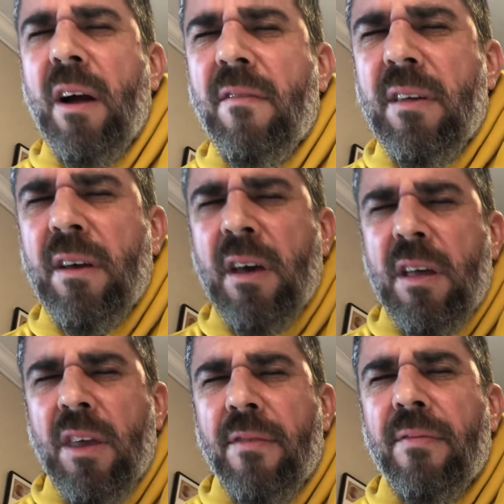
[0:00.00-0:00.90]
of the,
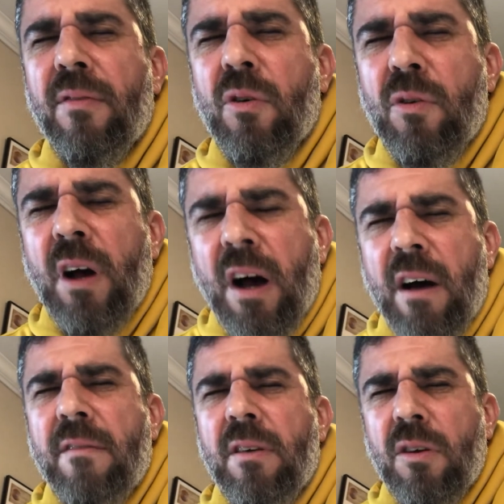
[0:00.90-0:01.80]
the fruit
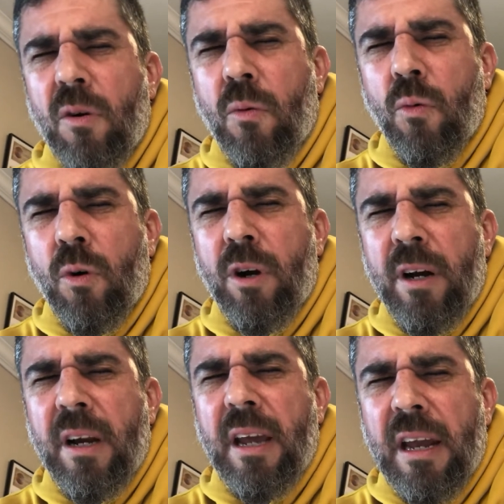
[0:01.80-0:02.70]
of your
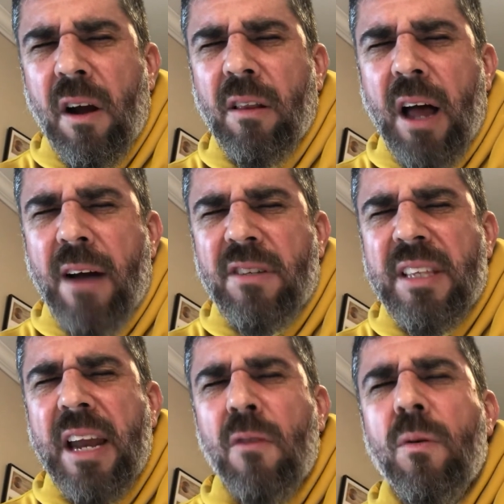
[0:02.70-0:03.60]
word in our lives is
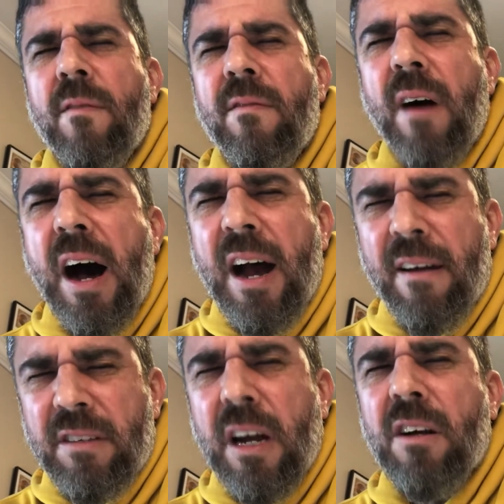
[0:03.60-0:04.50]
that it
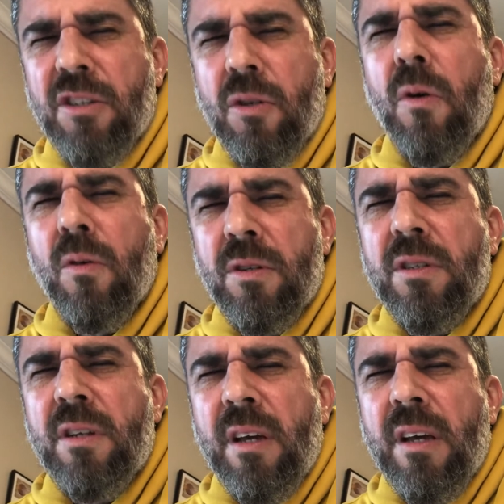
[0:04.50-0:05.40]
revives our souls.